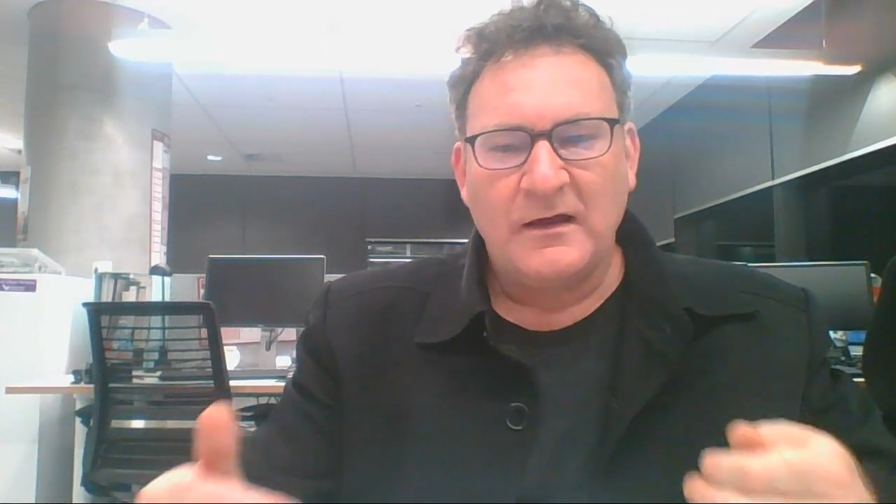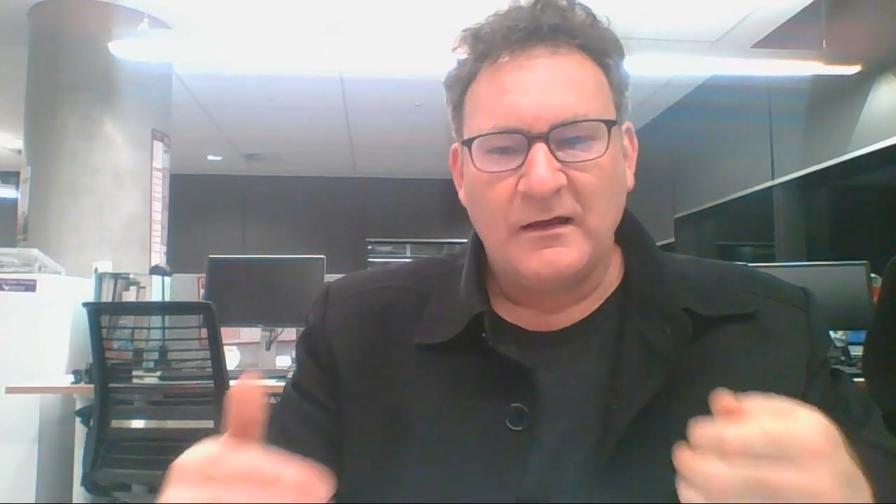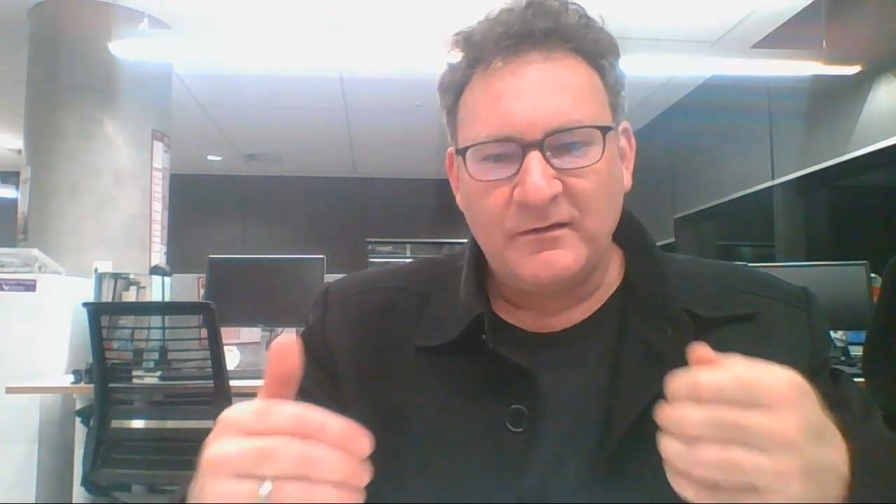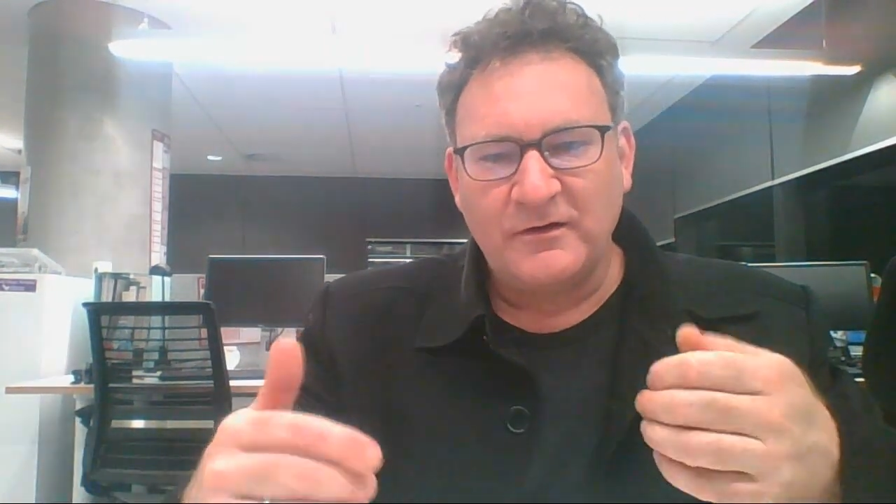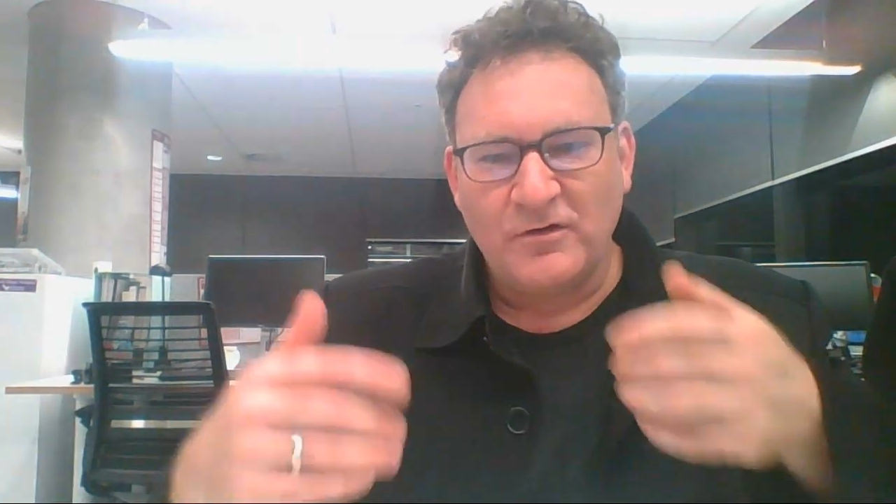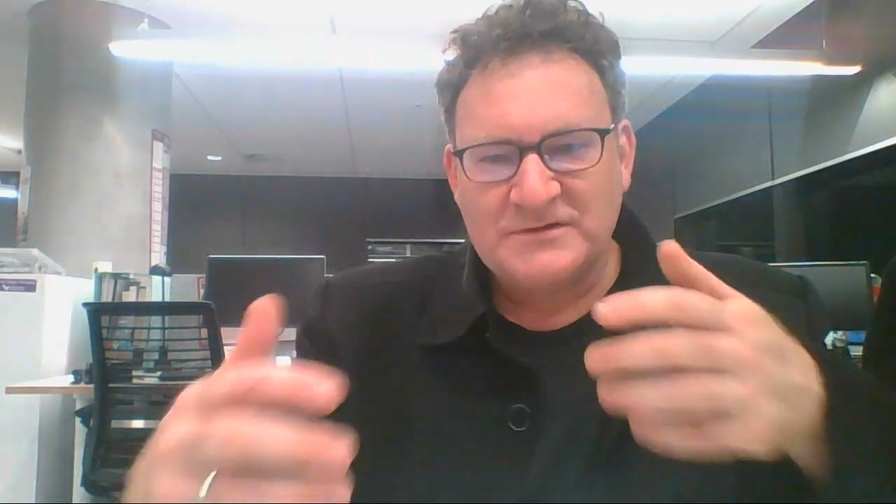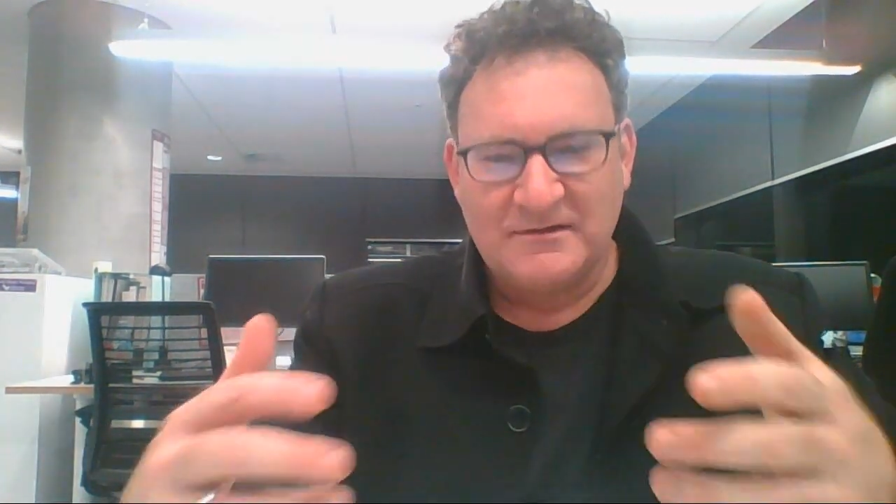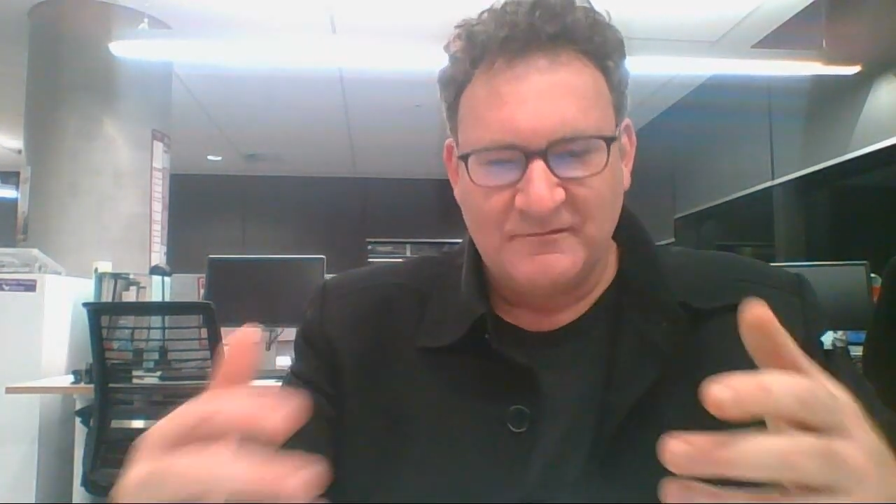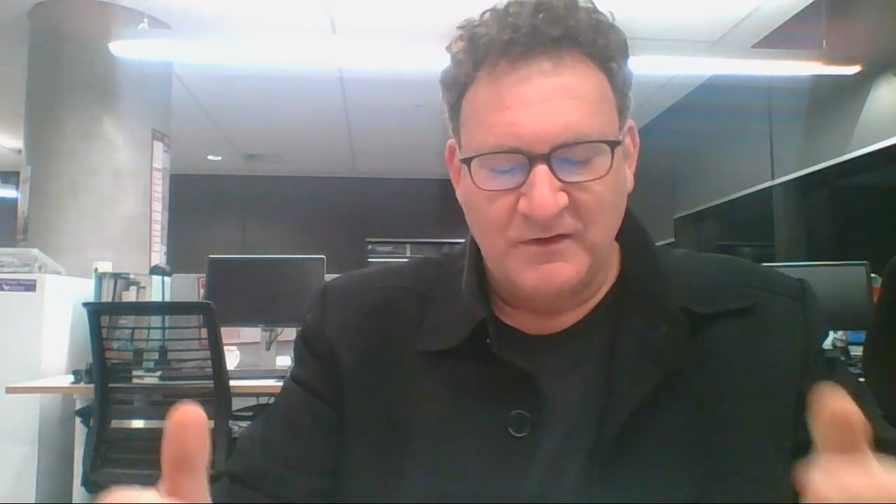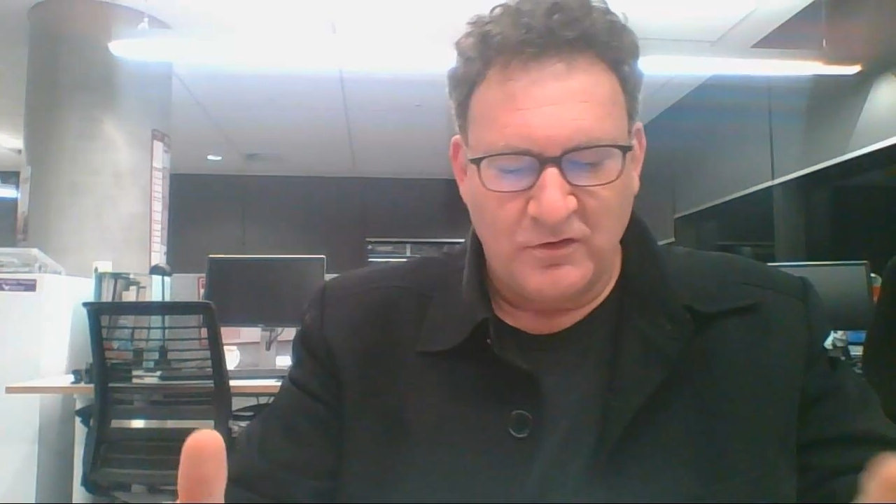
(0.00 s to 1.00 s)
The
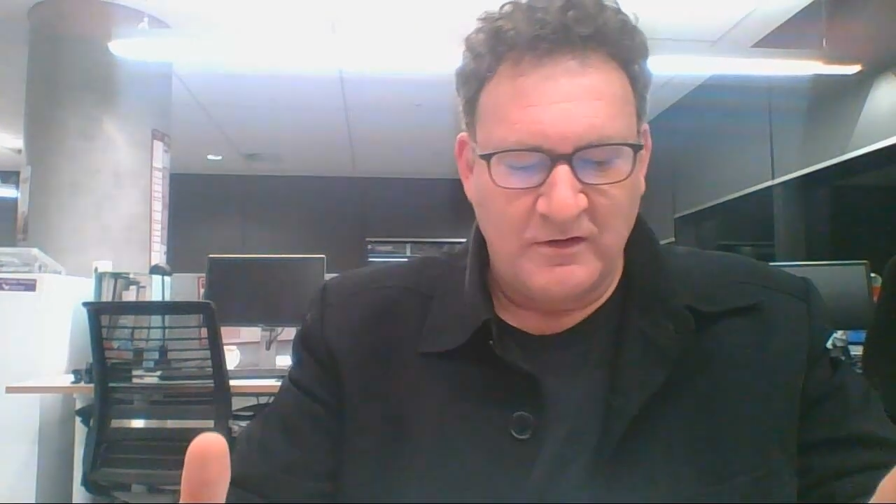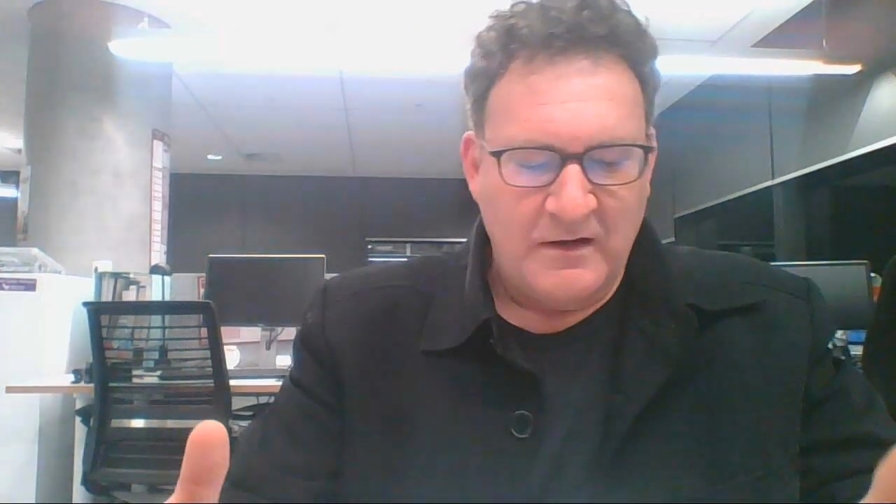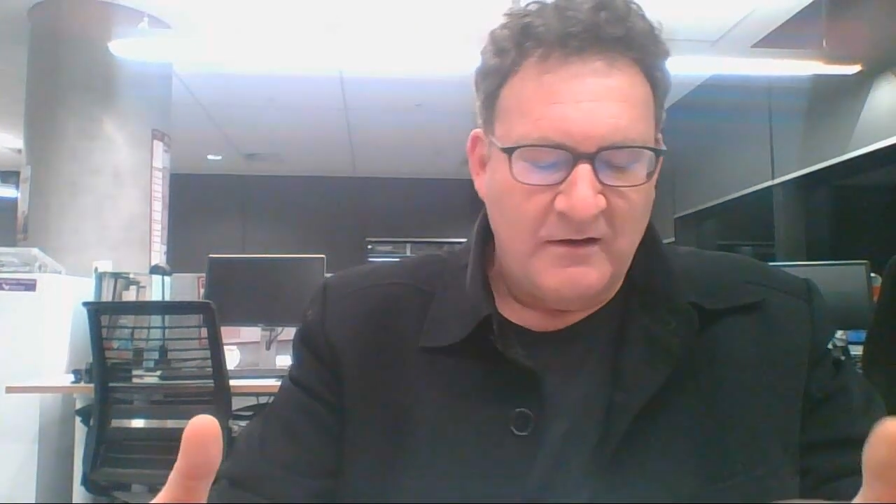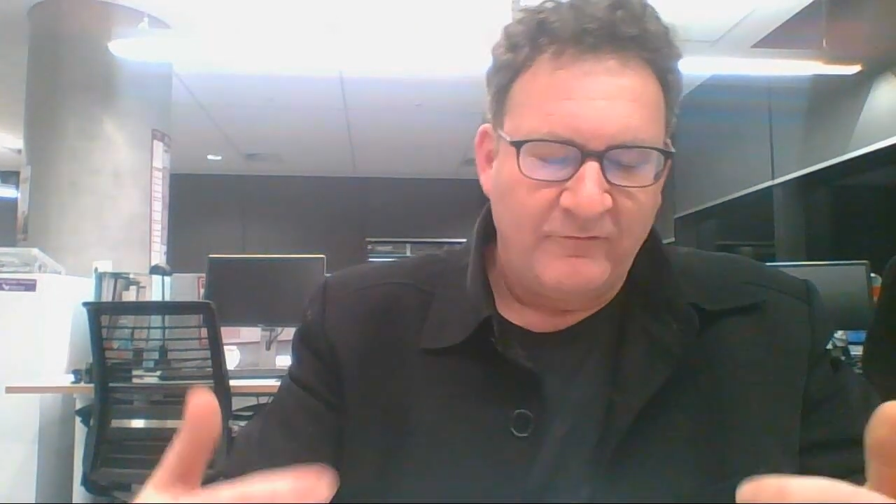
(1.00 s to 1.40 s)
content of the unit.